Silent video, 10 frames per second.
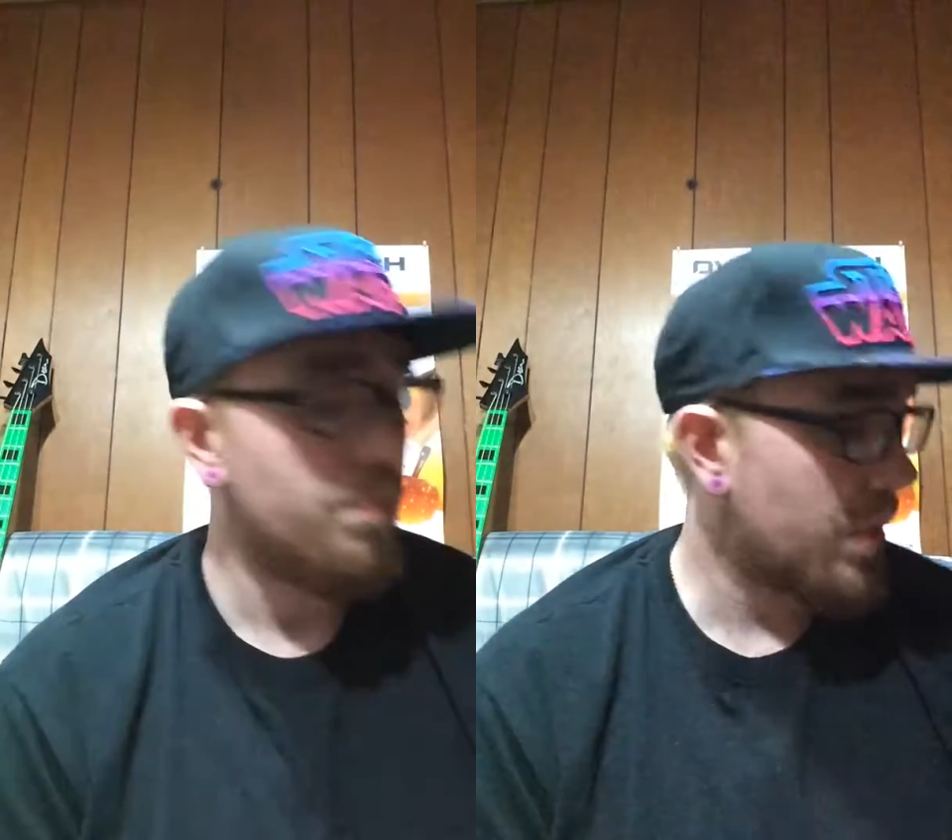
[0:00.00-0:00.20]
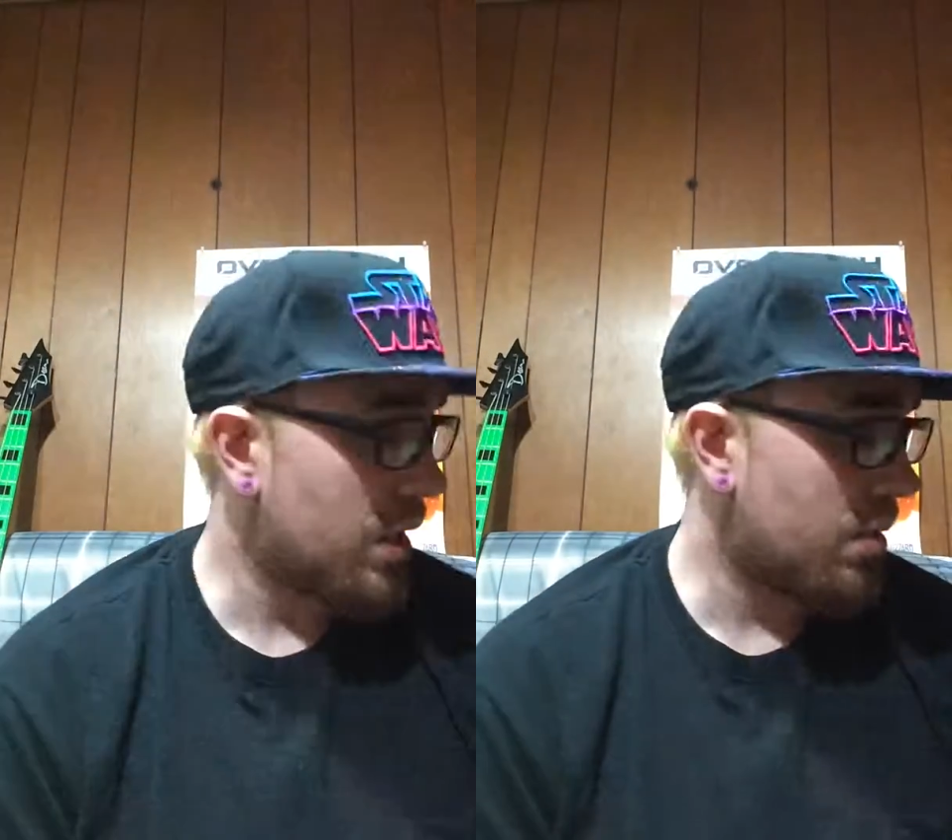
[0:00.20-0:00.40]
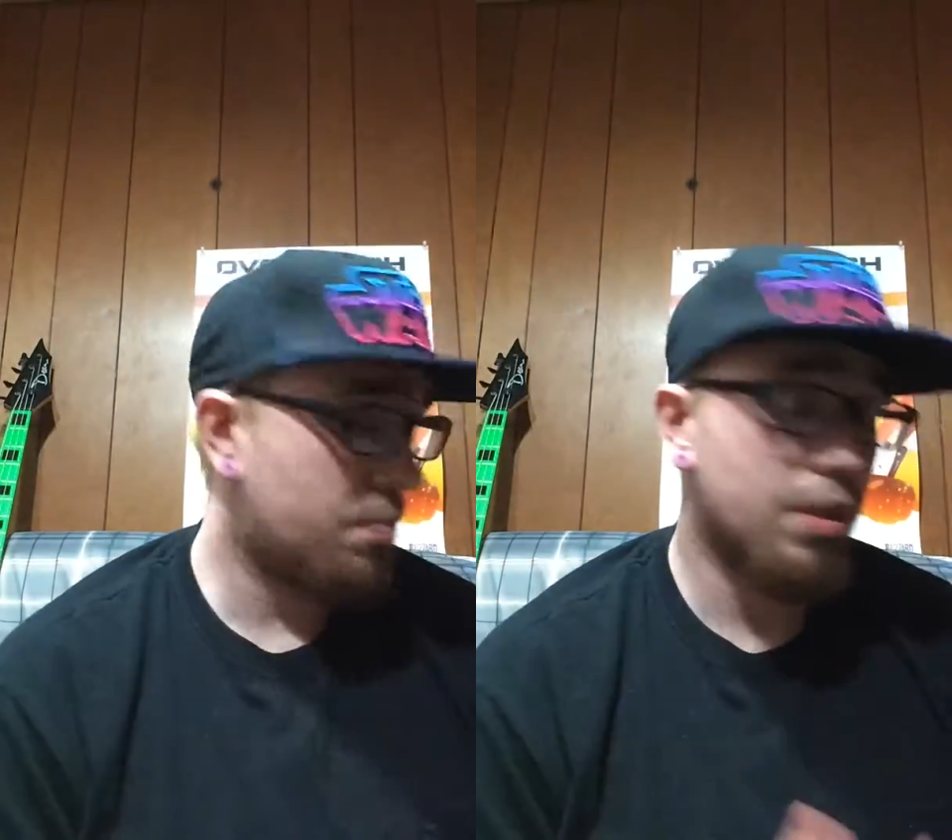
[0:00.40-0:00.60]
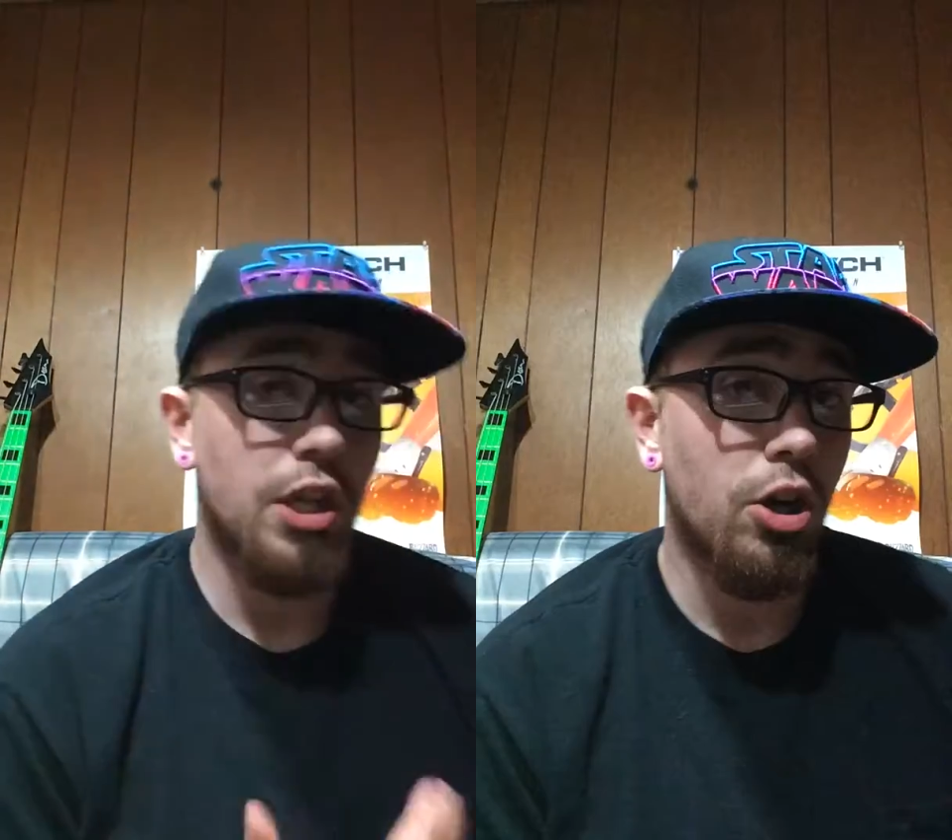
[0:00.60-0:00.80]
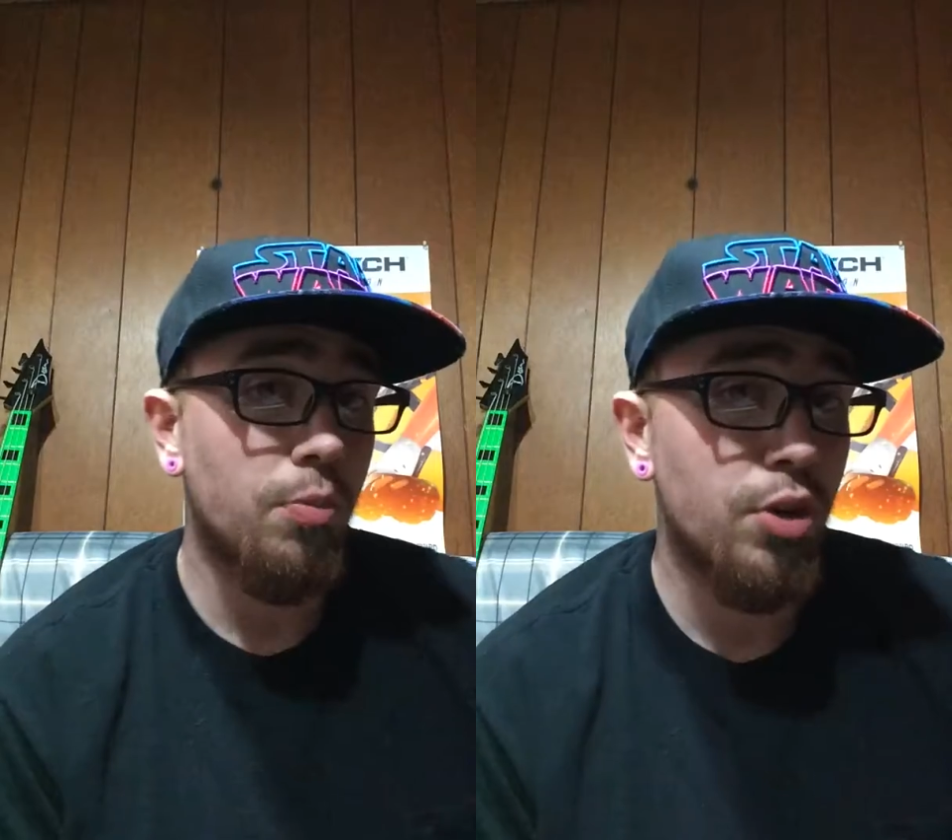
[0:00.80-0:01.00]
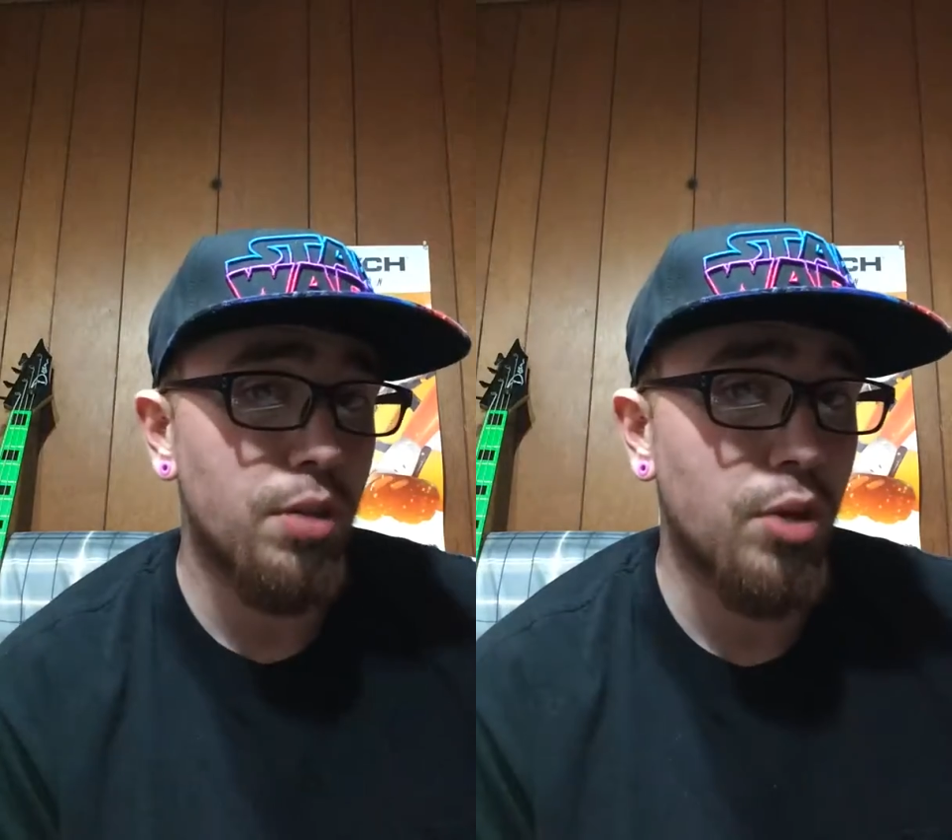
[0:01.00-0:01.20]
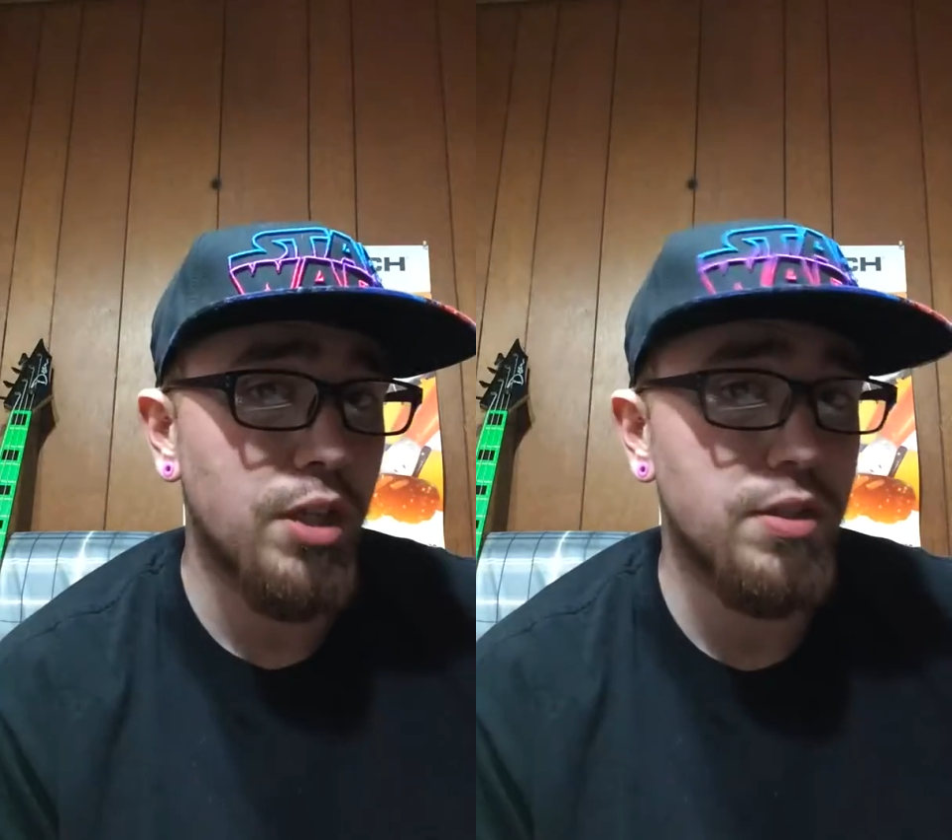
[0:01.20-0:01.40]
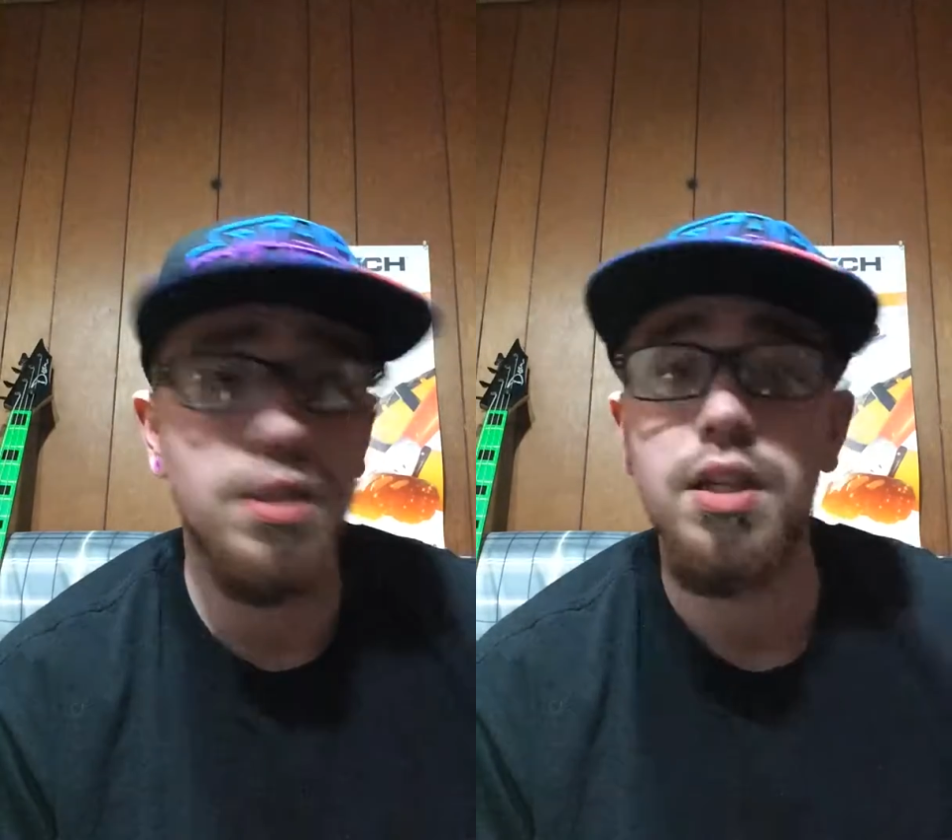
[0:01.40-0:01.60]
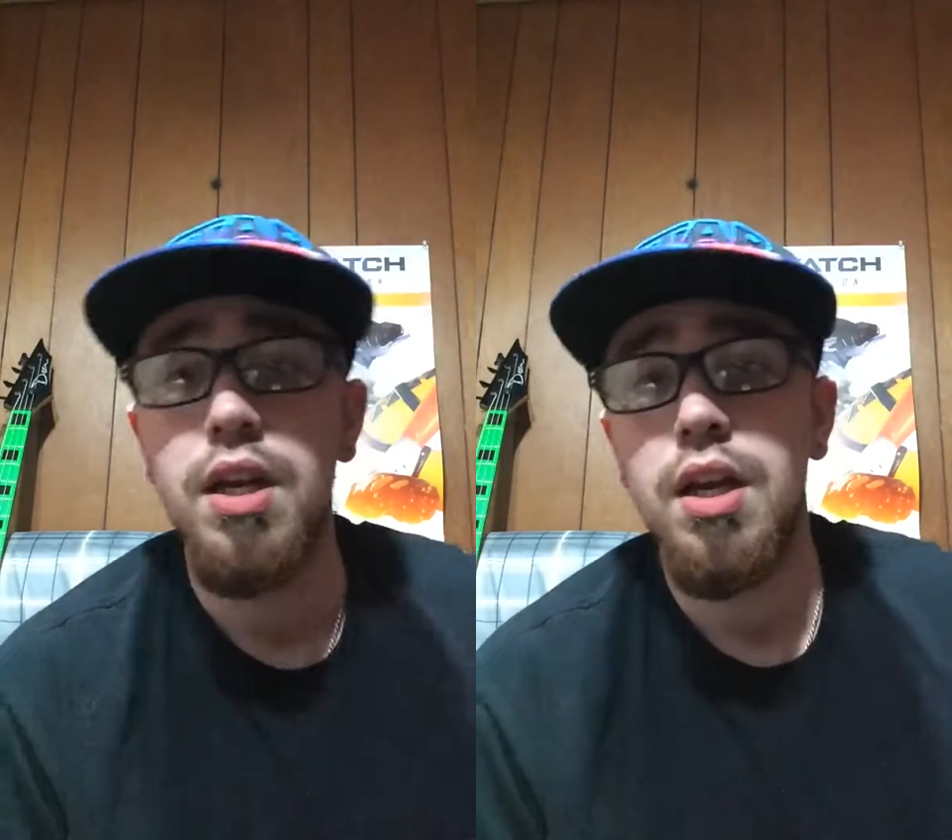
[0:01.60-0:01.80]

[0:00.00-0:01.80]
But they are pretty pricey.